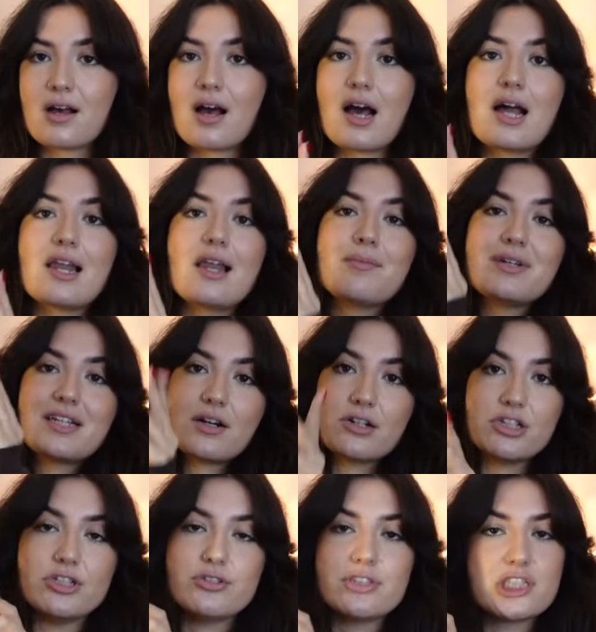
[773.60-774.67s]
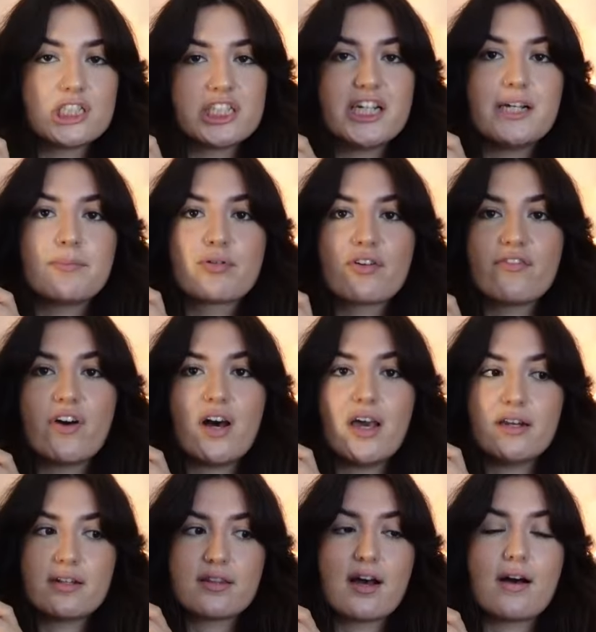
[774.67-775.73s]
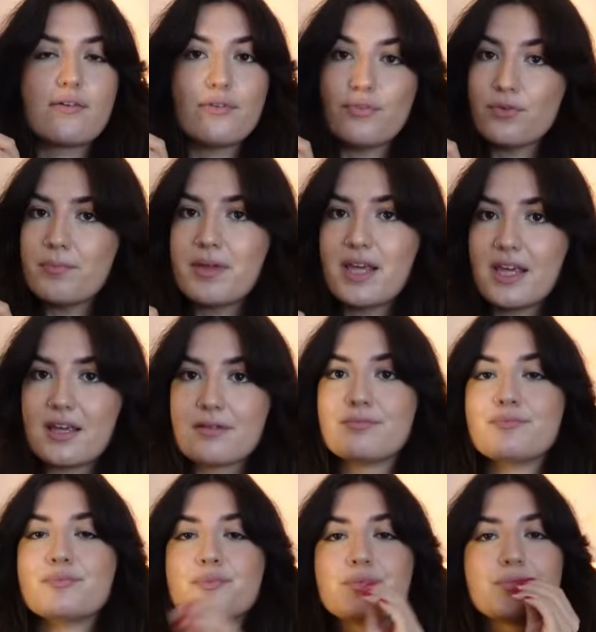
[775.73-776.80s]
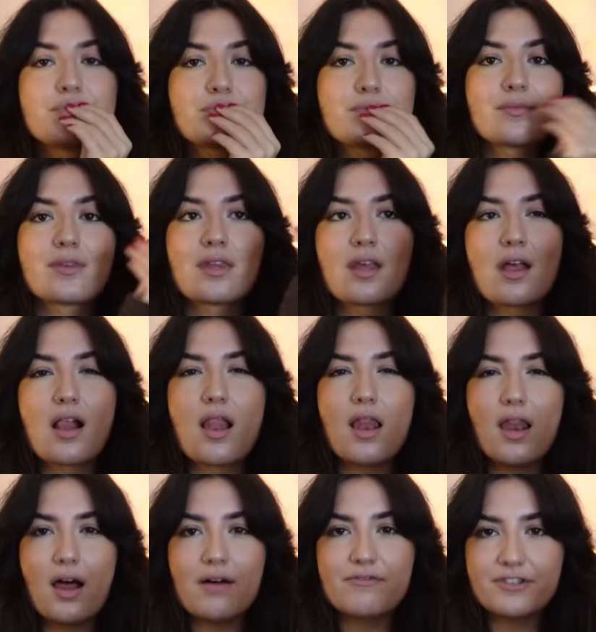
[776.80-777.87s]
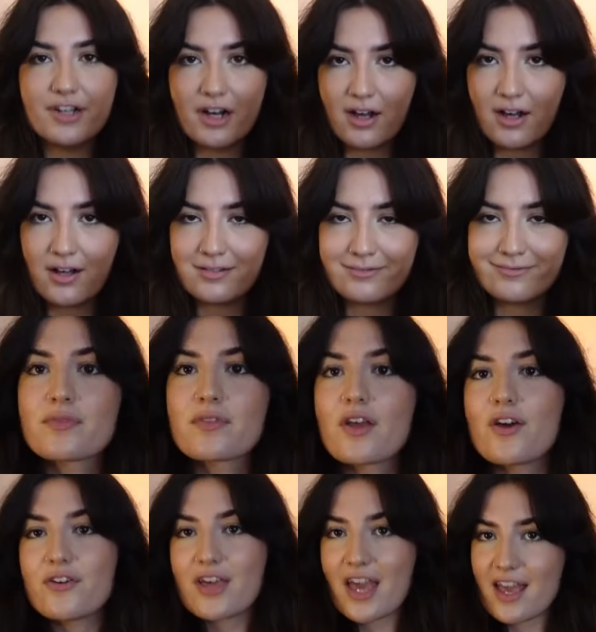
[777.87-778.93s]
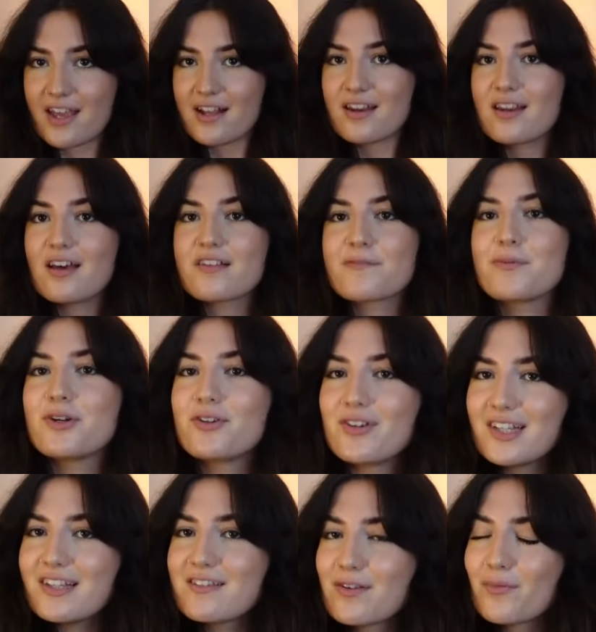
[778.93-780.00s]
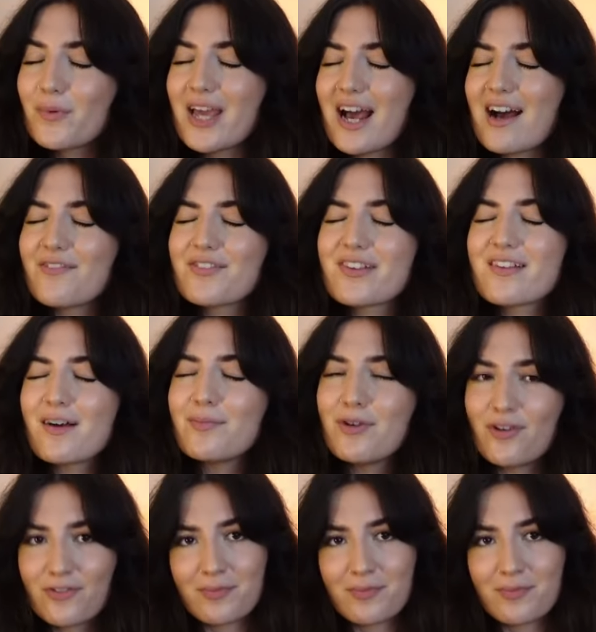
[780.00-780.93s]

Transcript: And let me tell you, did she provide that for me? Loved her. Okay, last but not least, we have some of